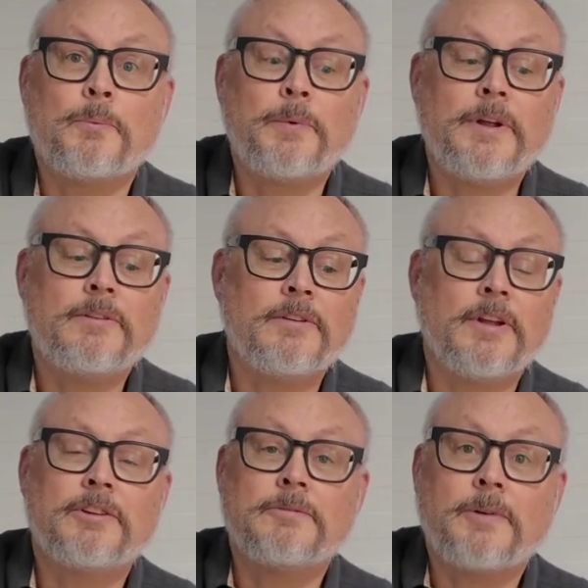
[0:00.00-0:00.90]
with
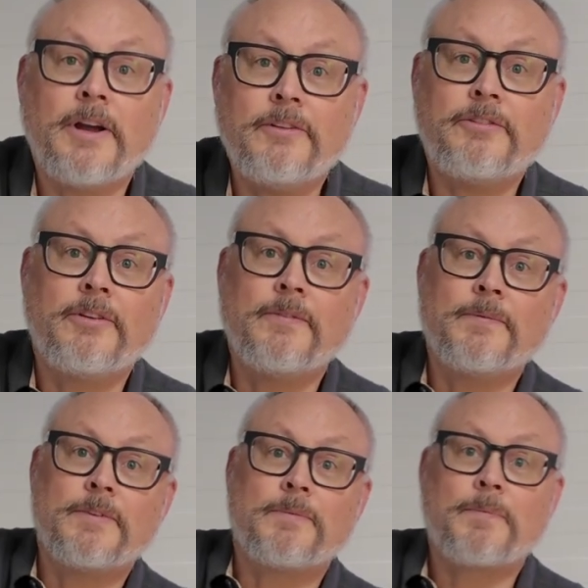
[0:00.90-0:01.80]
a device
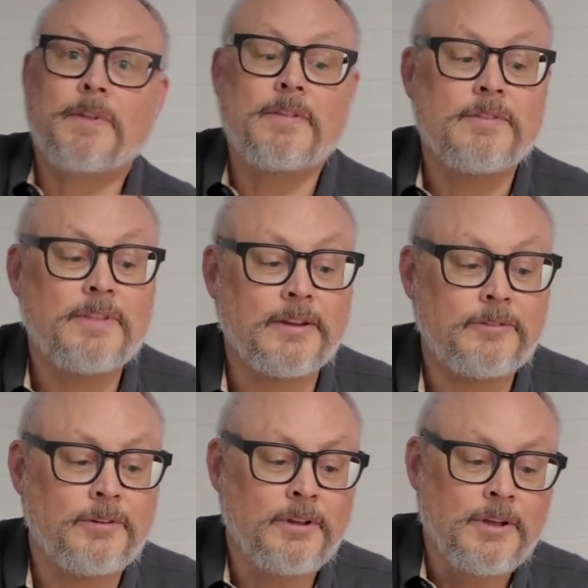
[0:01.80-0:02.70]

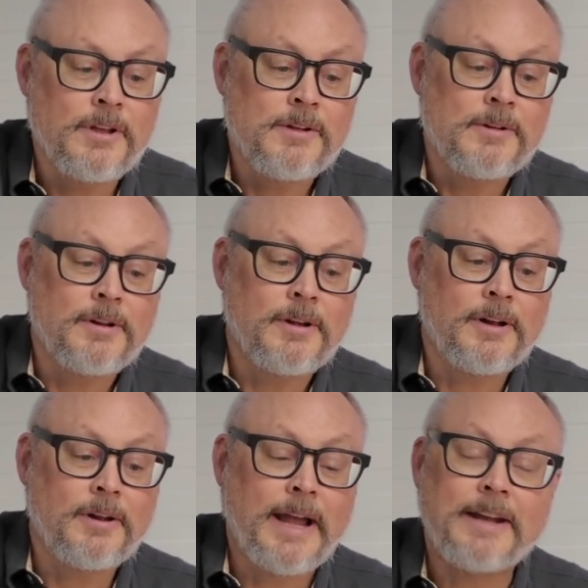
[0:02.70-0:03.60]
that
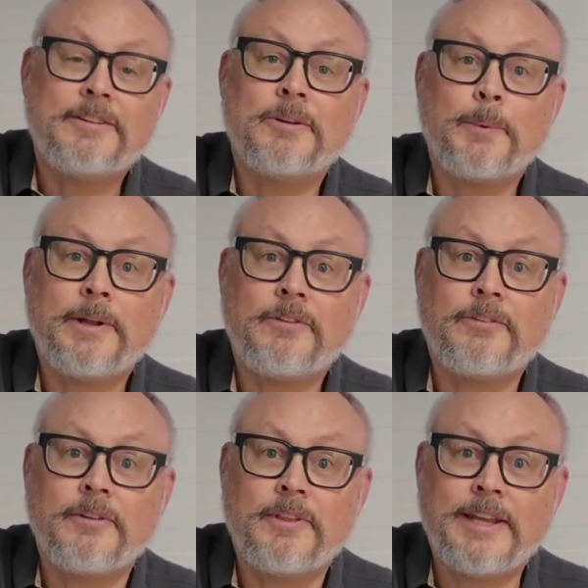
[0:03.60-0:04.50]

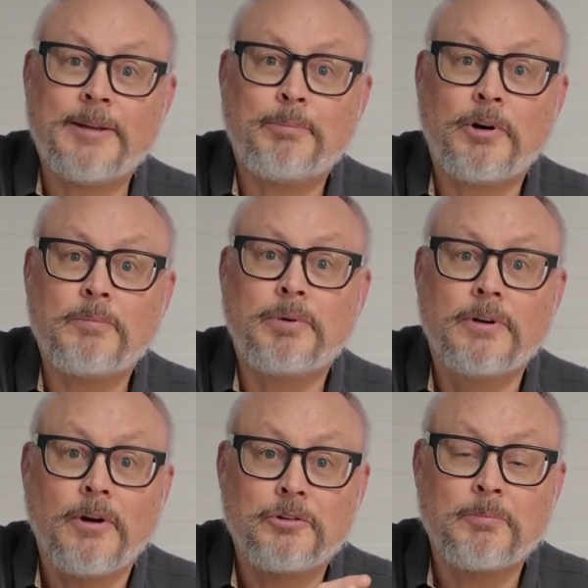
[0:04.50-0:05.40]
activates the EPIRB
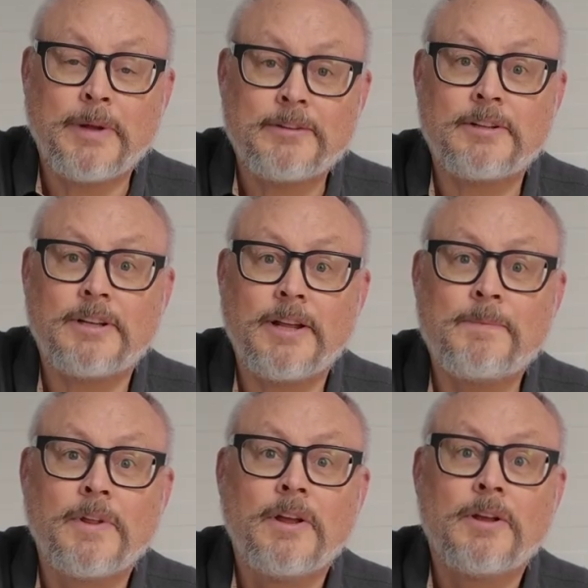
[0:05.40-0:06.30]

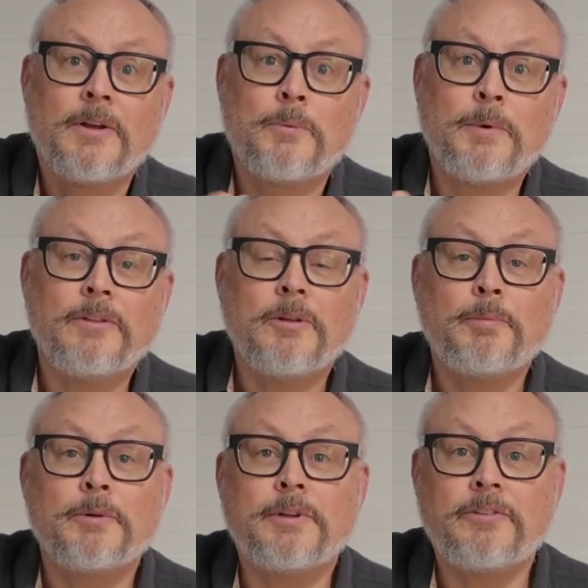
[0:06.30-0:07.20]
automatically when the
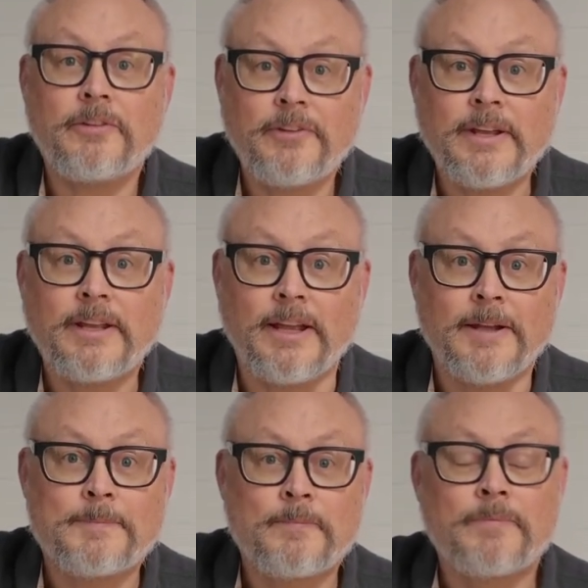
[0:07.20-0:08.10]
boat is
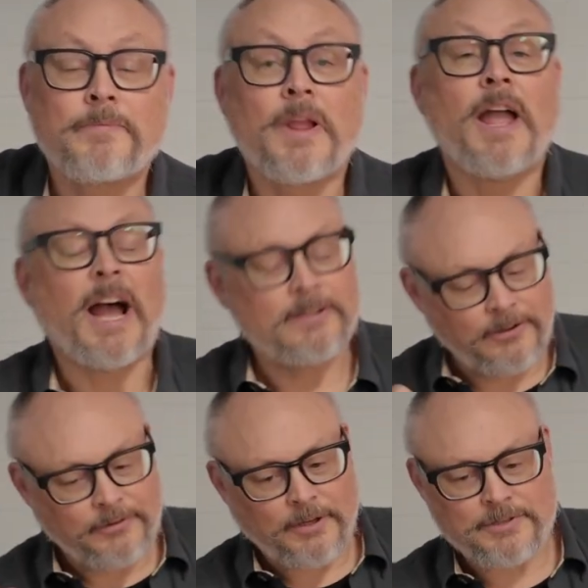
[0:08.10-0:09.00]
sinking. I
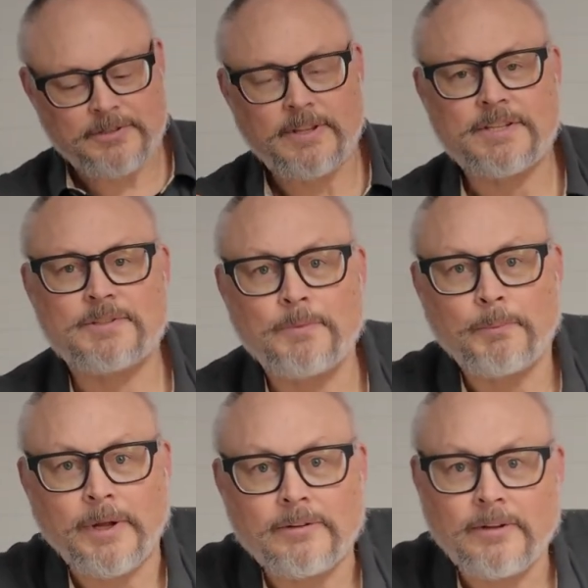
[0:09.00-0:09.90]
discussed this
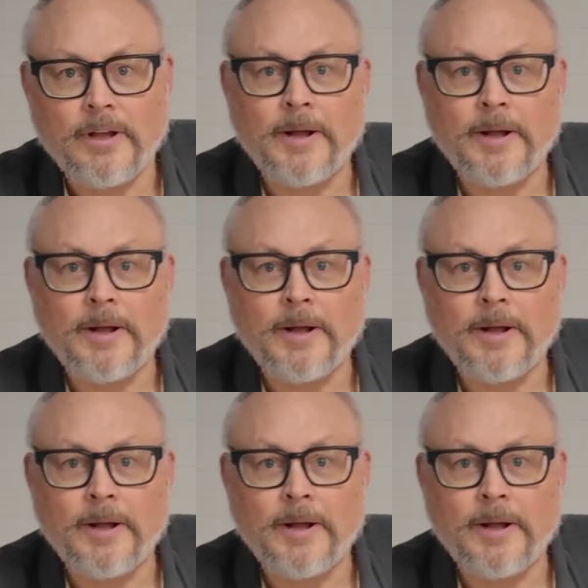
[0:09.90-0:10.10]
with